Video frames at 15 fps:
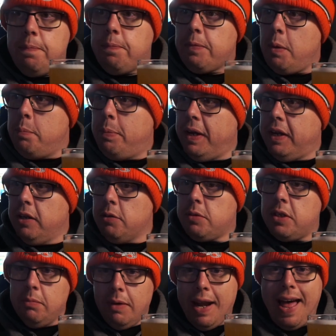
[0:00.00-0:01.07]
I'm picking up
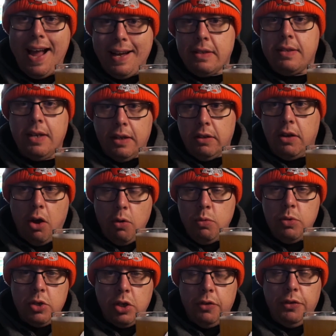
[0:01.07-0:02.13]
some lactic
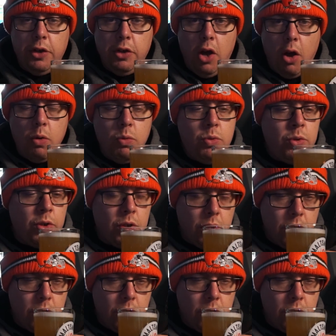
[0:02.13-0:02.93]
notes on the nose.